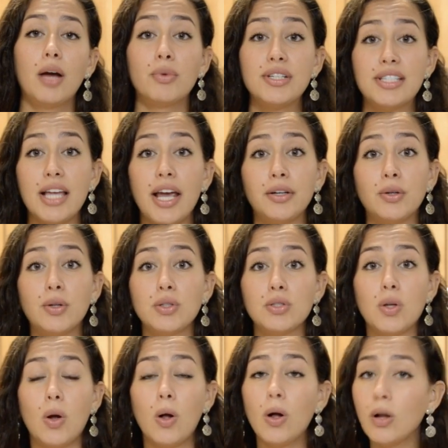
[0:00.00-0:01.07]
recycles
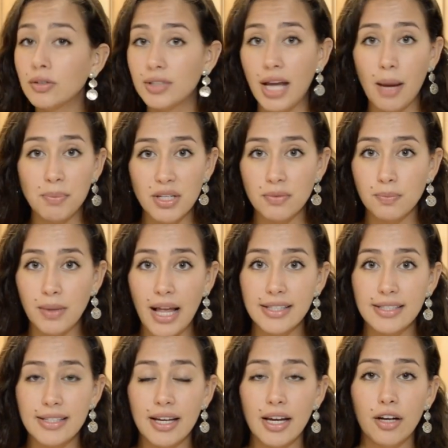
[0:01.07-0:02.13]
all types of
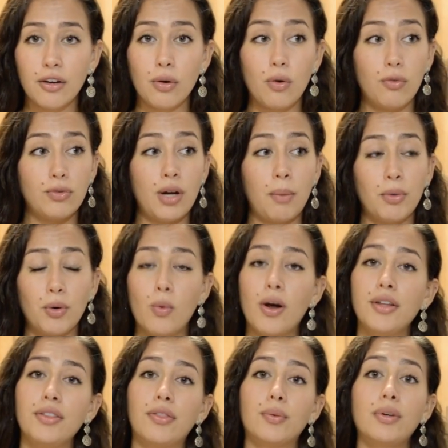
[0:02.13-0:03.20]
plastic, number
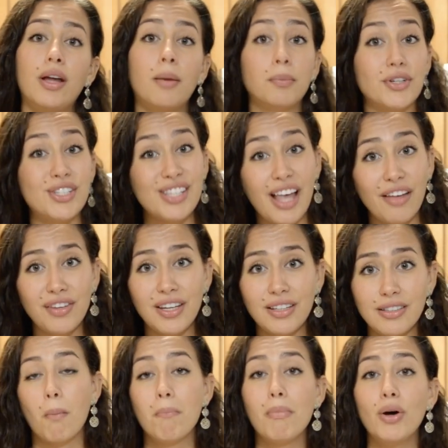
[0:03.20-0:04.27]
one through number
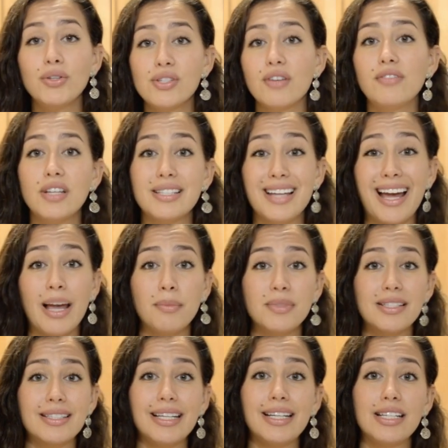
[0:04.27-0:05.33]
seven. Most of the time,
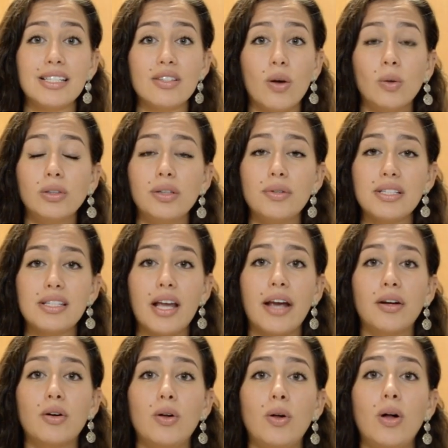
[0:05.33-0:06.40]
cities only
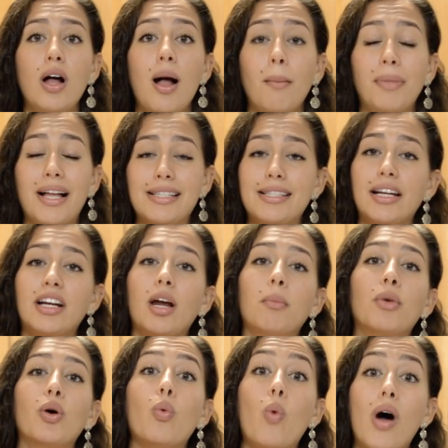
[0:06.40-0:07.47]
recycle plastic
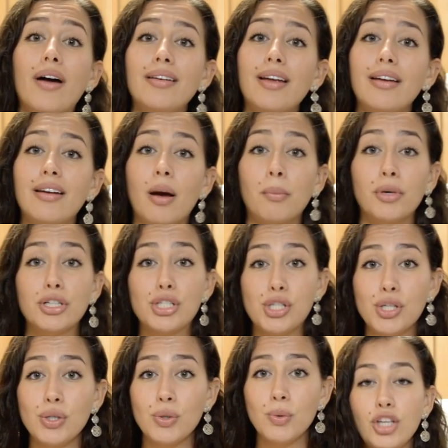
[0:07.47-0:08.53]
number one and number
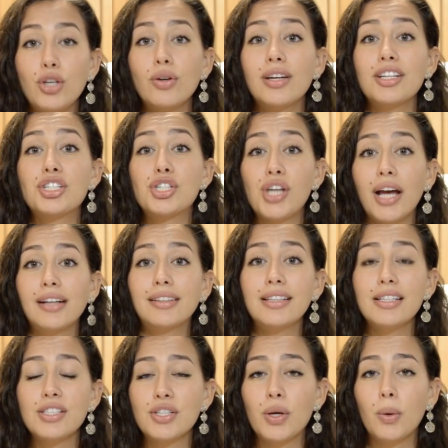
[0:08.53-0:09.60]
two. You can check
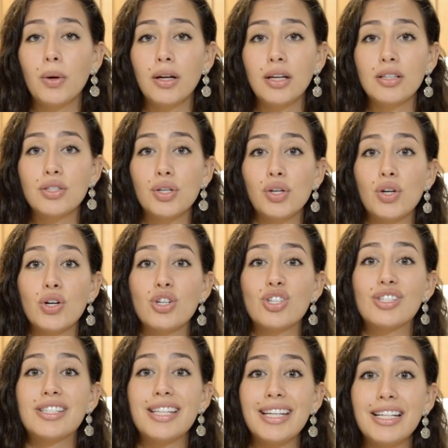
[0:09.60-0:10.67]
this going into your
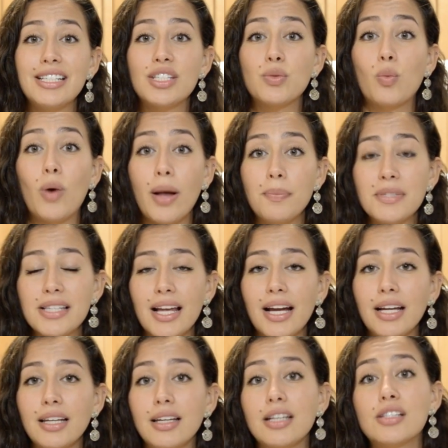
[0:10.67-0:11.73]
city's
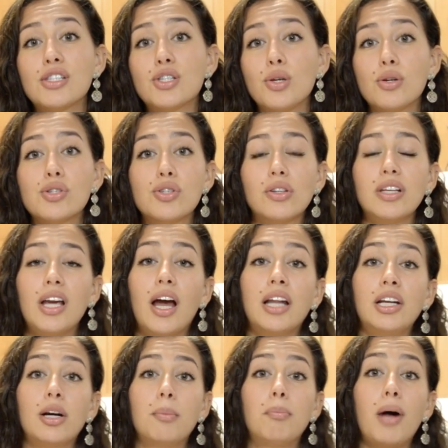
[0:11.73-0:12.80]
website. It's usually
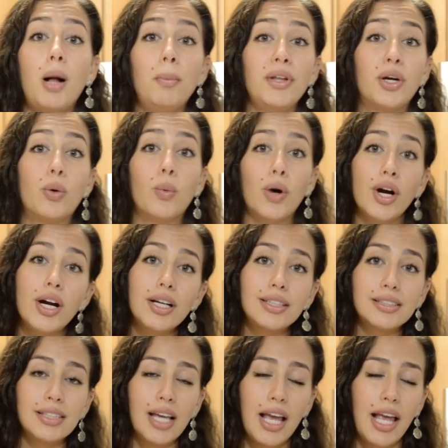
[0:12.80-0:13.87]
under public
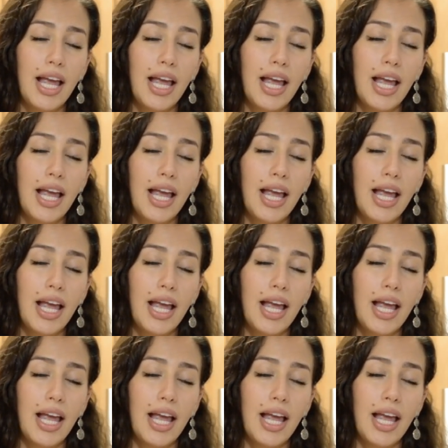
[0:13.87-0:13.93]
works.